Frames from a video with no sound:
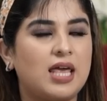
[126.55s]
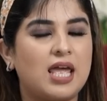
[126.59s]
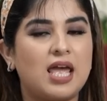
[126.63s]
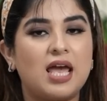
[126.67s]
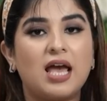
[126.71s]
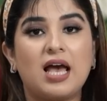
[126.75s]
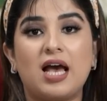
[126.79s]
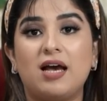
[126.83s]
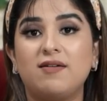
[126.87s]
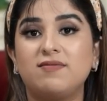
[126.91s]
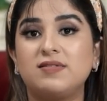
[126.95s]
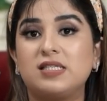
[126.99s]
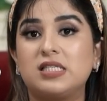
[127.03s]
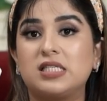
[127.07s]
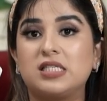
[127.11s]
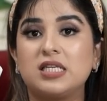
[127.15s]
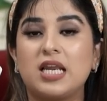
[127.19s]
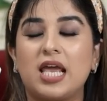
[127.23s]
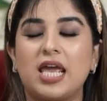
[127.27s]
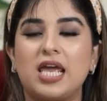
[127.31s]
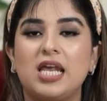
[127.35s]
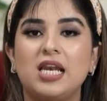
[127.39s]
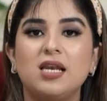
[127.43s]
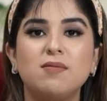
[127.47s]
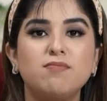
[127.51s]
They have
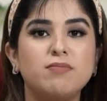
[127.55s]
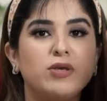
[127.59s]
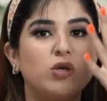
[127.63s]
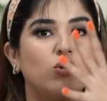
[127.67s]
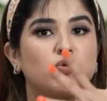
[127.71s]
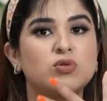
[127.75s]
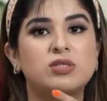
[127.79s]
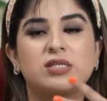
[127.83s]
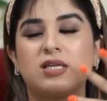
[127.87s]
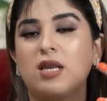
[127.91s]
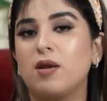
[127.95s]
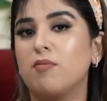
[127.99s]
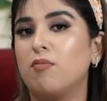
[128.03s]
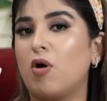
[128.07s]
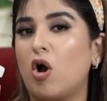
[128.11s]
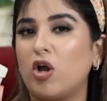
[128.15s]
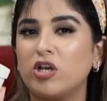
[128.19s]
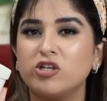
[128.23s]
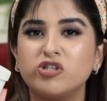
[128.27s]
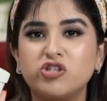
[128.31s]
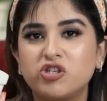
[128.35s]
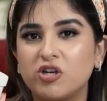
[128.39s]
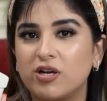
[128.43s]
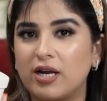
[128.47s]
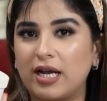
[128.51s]
snail mucin
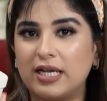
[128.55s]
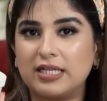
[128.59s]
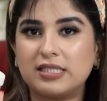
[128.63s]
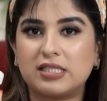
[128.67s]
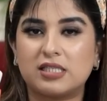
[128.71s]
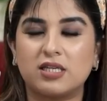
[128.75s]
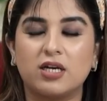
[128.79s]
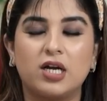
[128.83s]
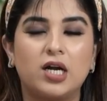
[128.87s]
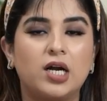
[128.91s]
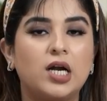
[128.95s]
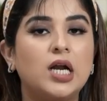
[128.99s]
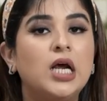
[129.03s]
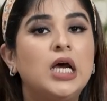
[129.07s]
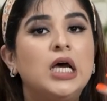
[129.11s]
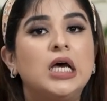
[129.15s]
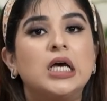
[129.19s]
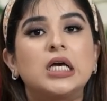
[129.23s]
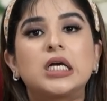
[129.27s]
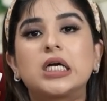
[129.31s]
moisturizer,